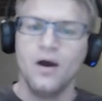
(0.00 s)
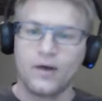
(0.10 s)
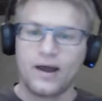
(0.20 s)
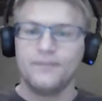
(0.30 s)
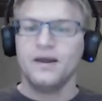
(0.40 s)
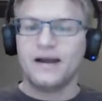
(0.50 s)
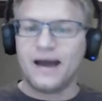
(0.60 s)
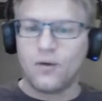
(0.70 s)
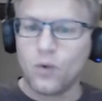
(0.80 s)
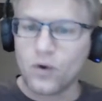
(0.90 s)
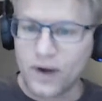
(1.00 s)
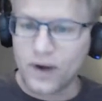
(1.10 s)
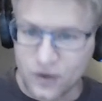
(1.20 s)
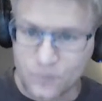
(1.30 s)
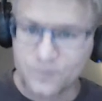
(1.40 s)
Okay, now
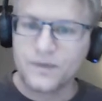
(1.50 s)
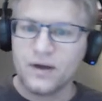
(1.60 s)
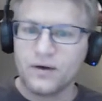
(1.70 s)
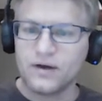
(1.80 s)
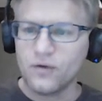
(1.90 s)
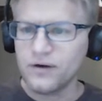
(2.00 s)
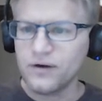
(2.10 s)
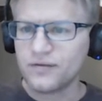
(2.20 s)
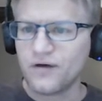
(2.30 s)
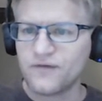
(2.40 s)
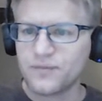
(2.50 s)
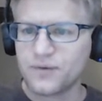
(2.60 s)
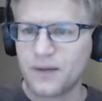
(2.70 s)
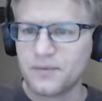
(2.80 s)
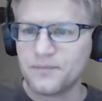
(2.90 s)
what do? In order to solve this
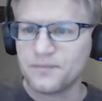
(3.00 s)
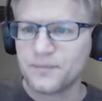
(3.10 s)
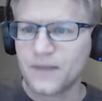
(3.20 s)
problem,